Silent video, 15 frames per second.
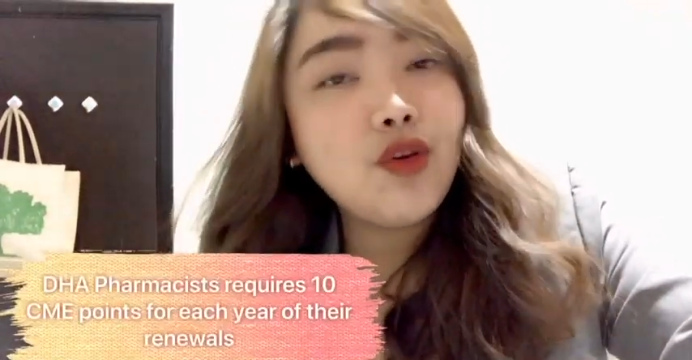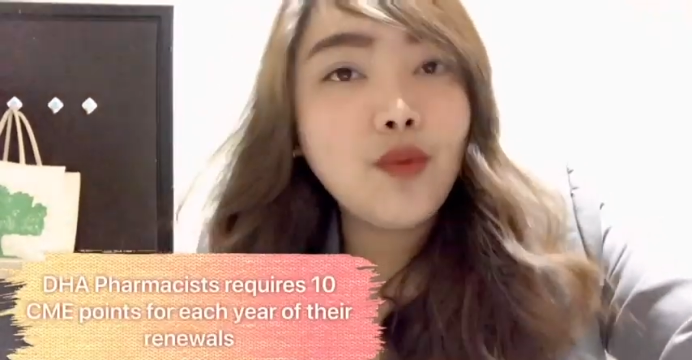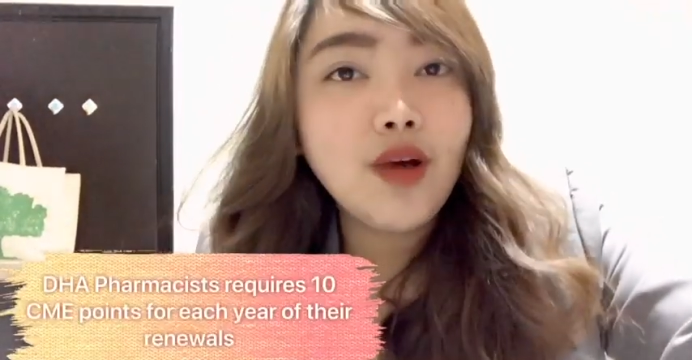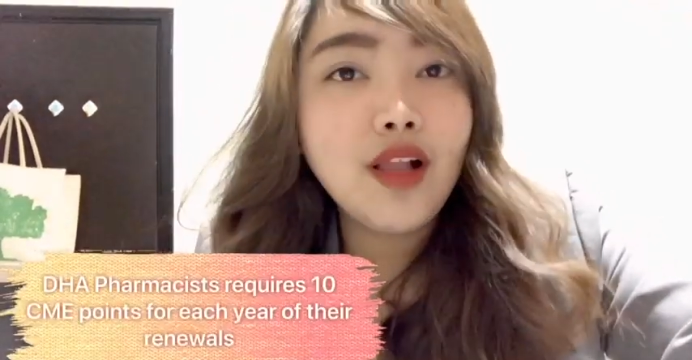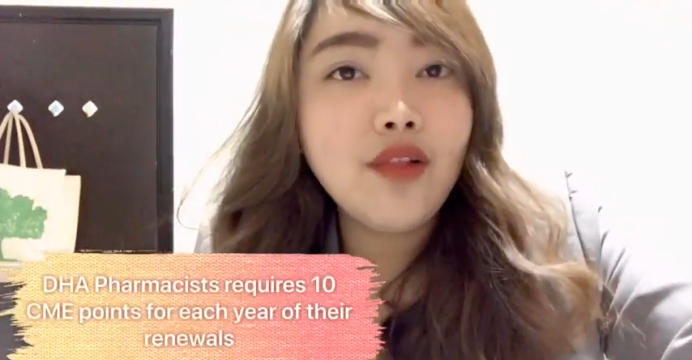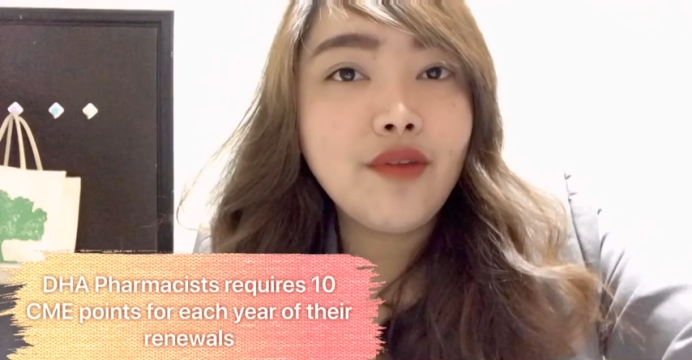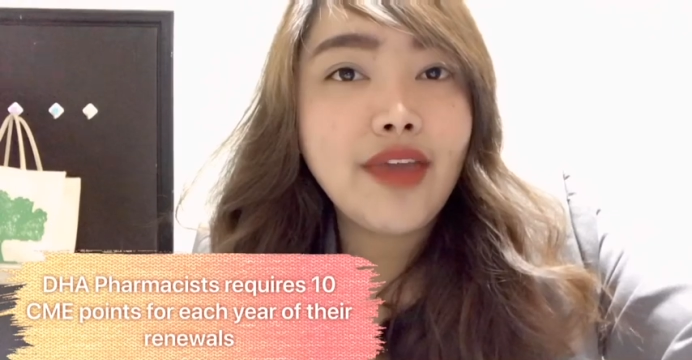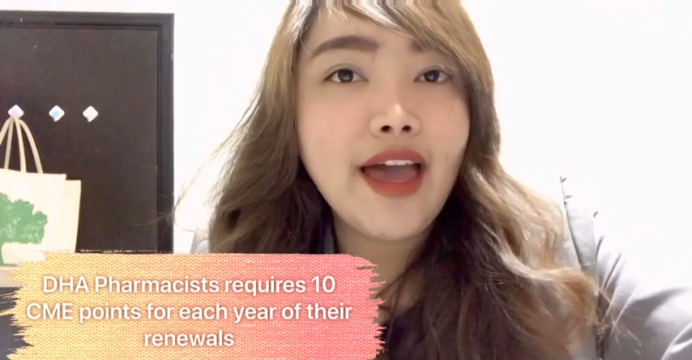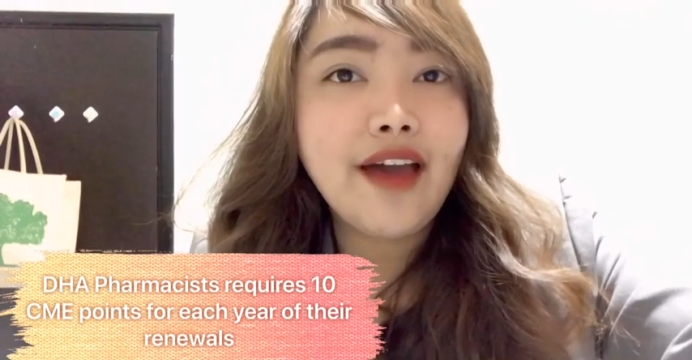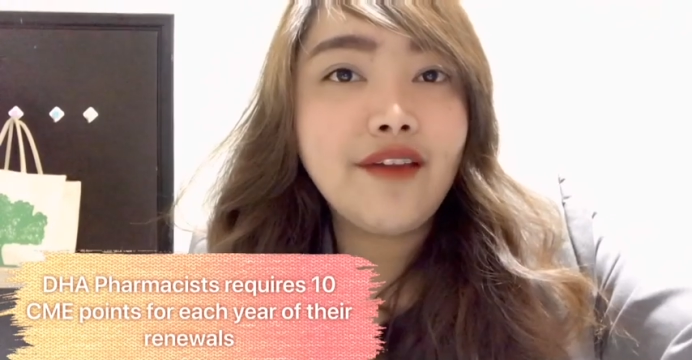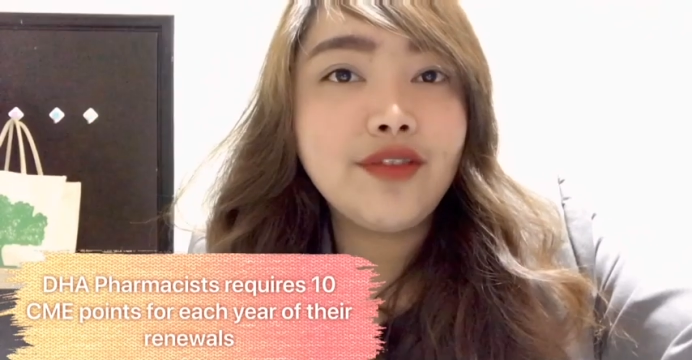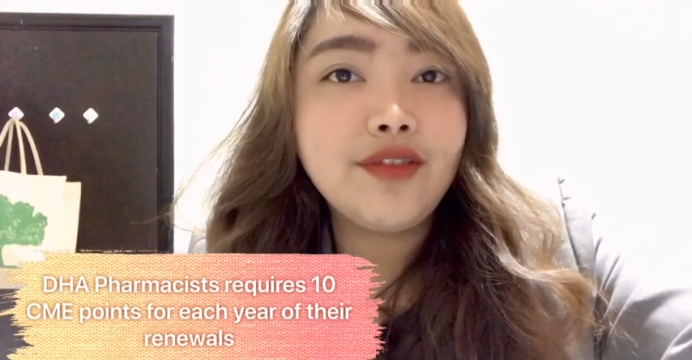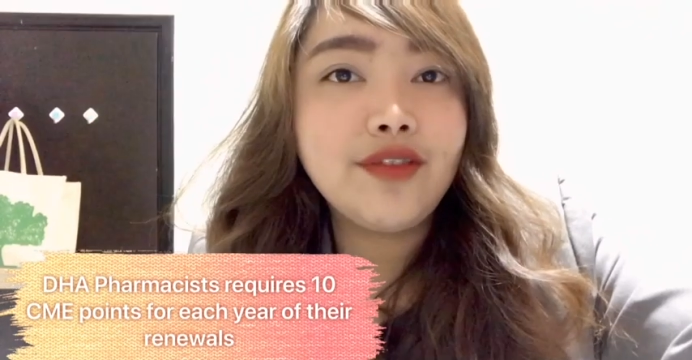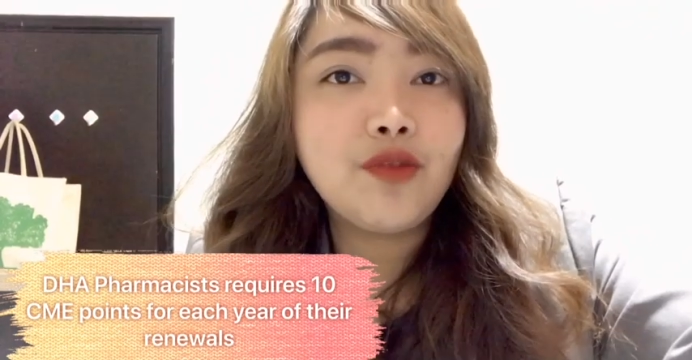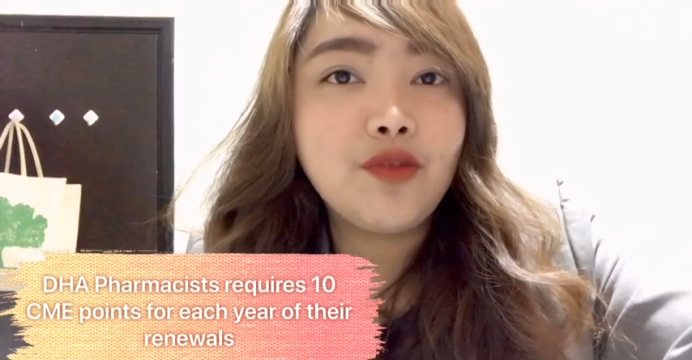we have to
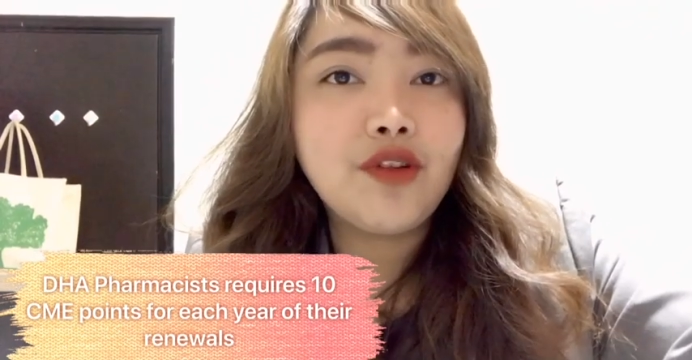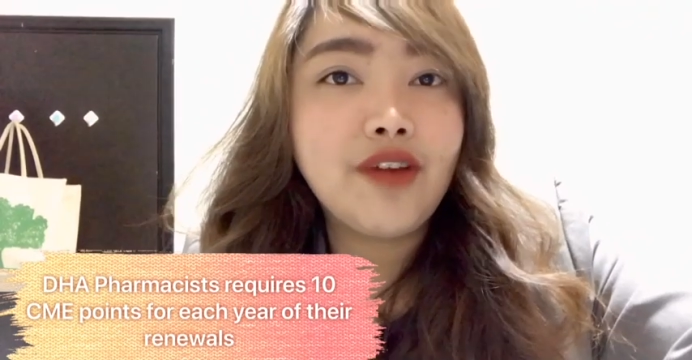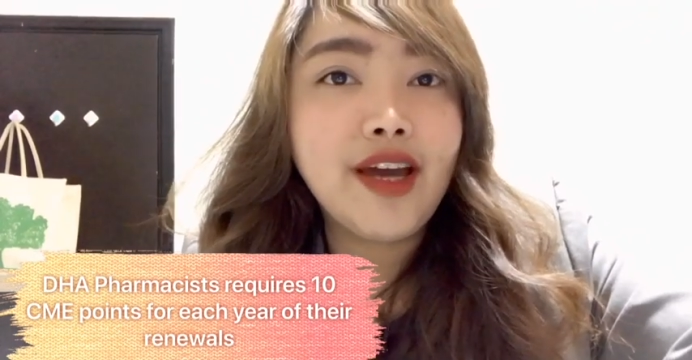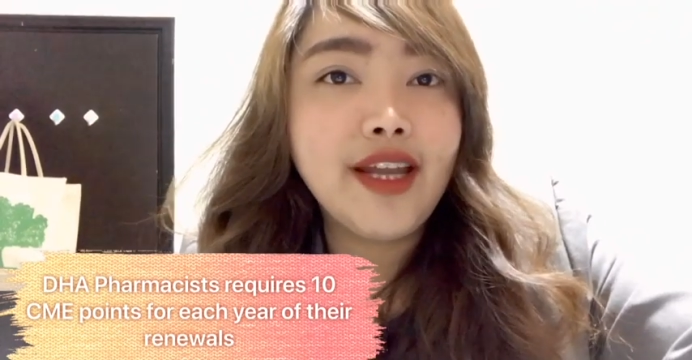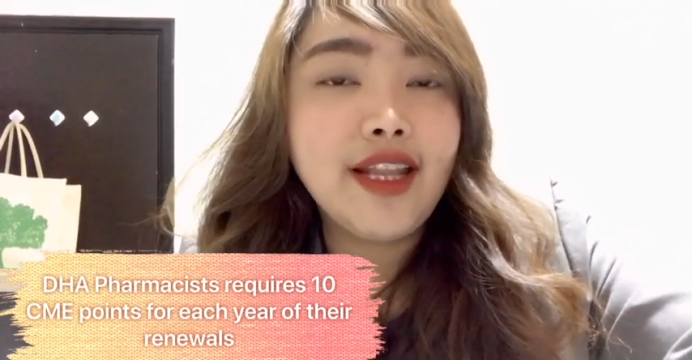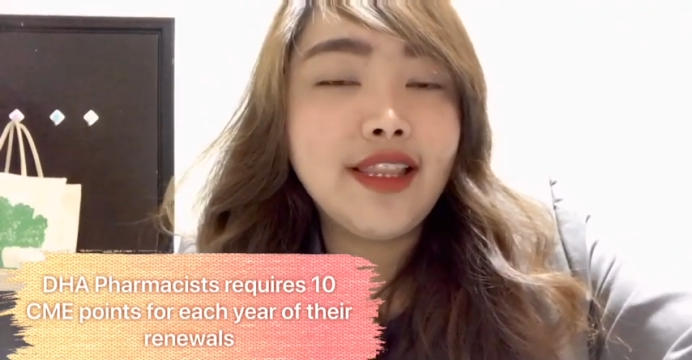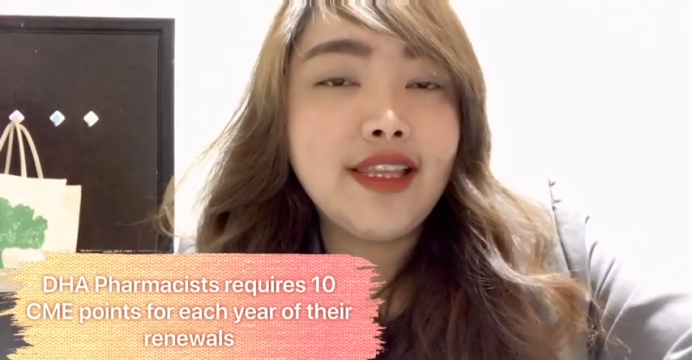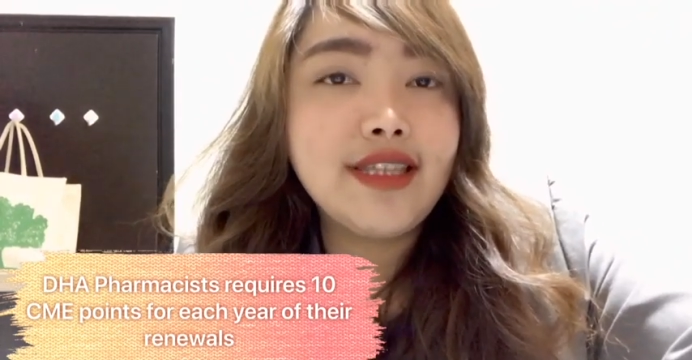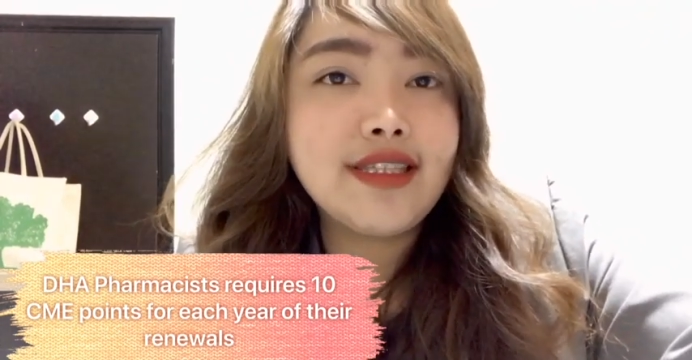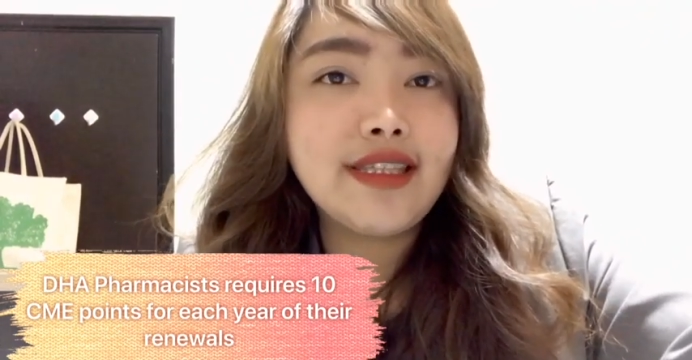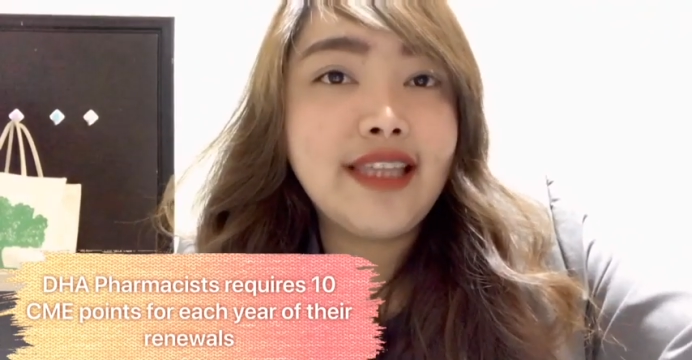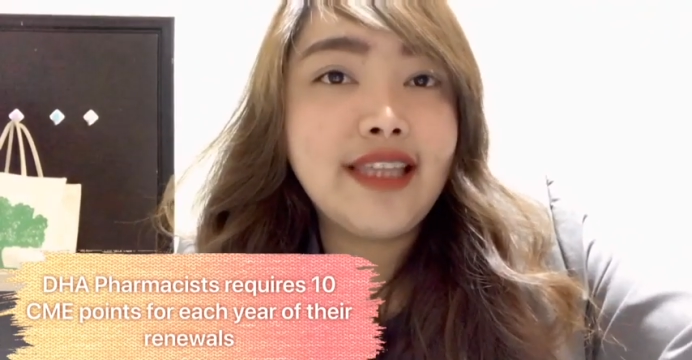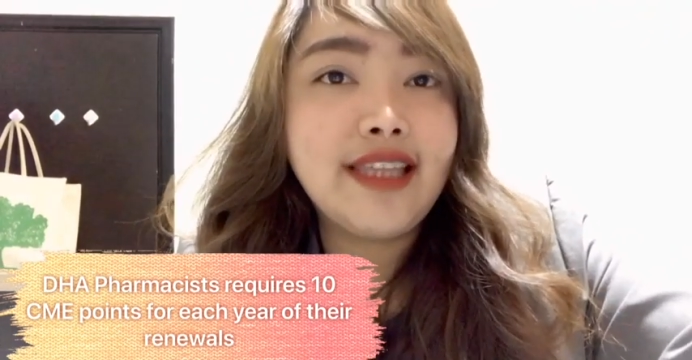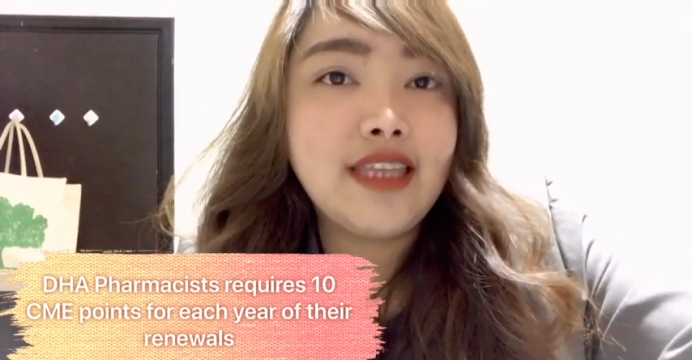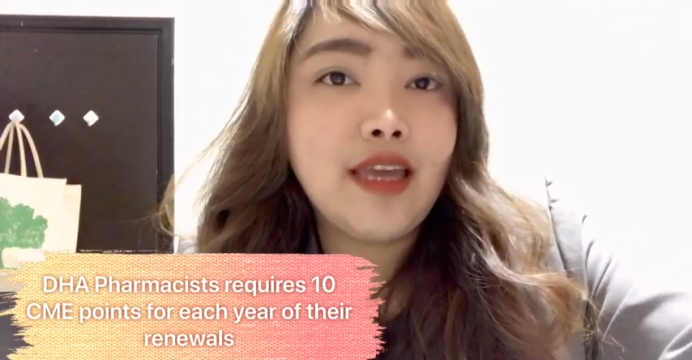provide at least ten
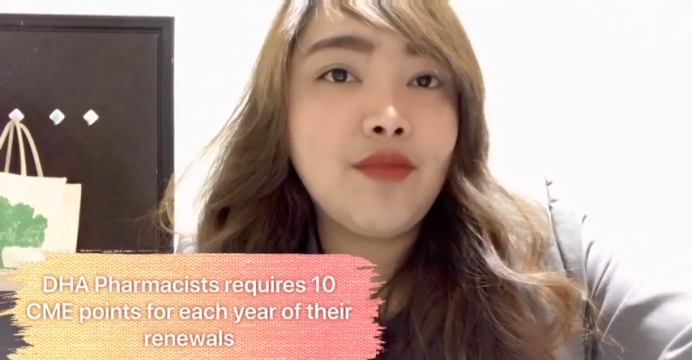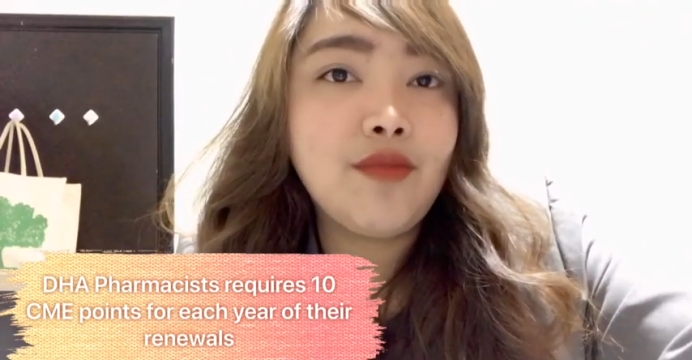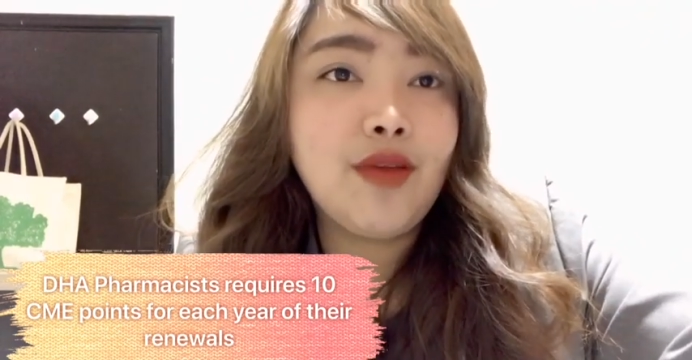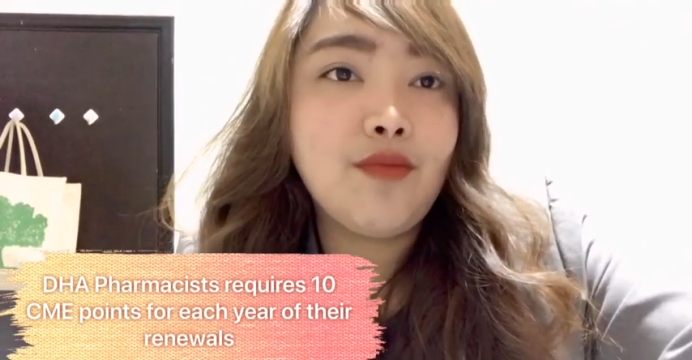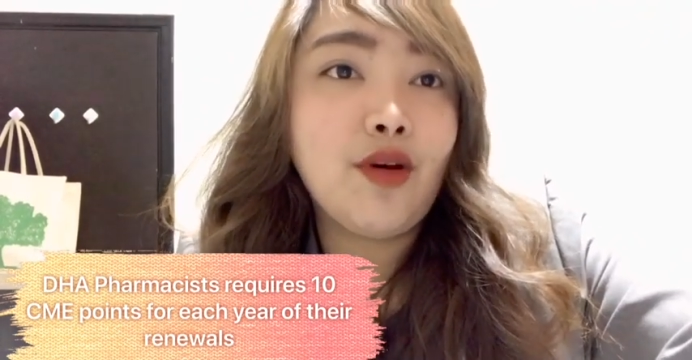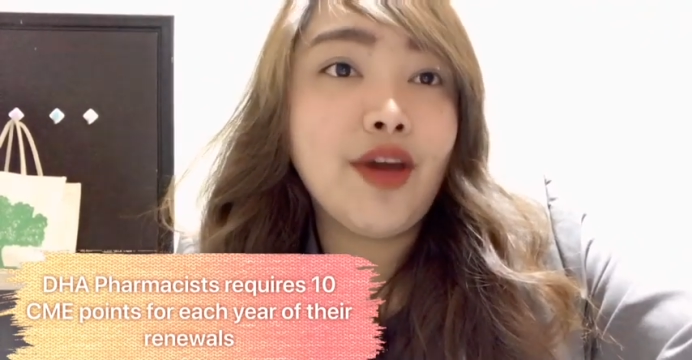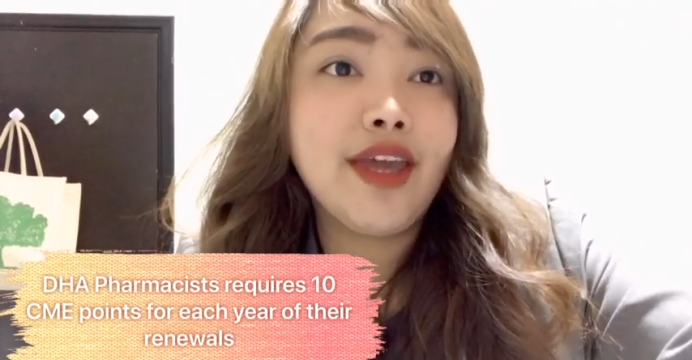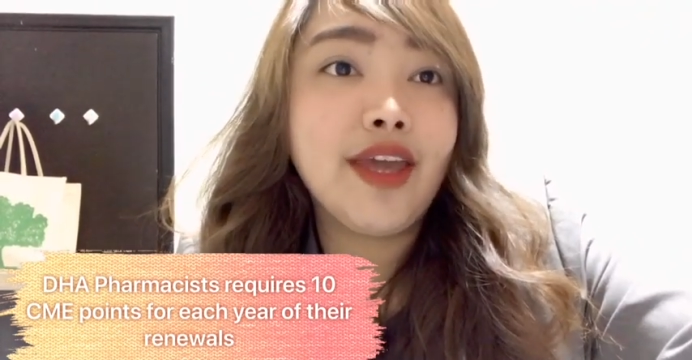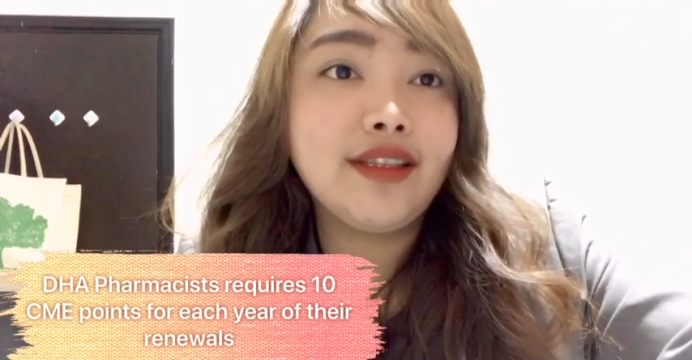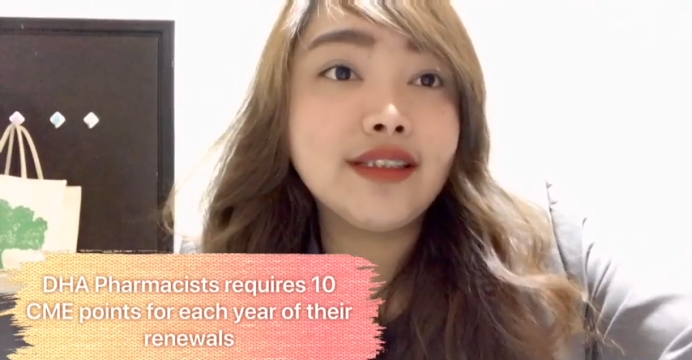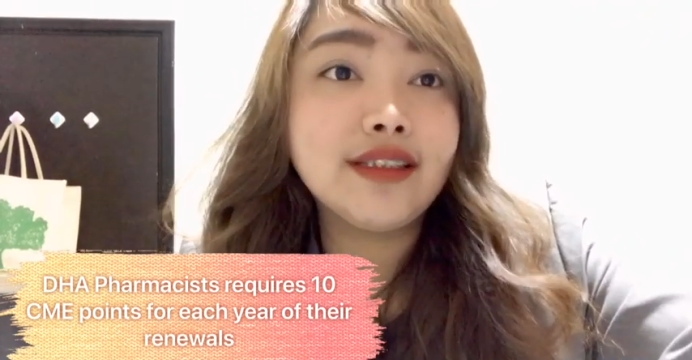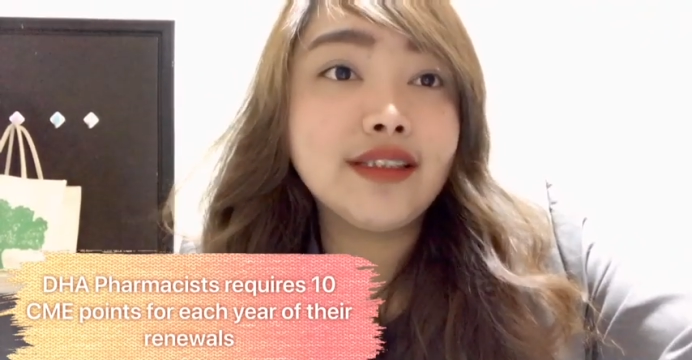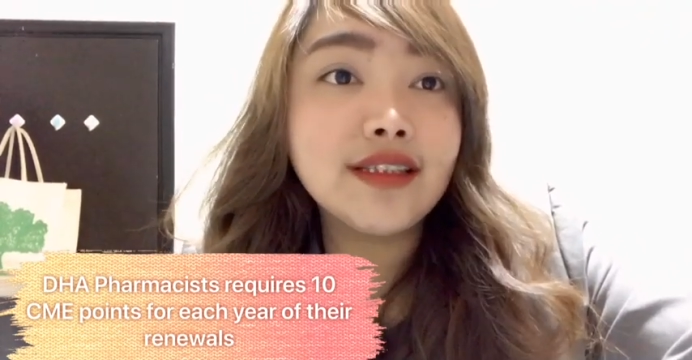C M E points.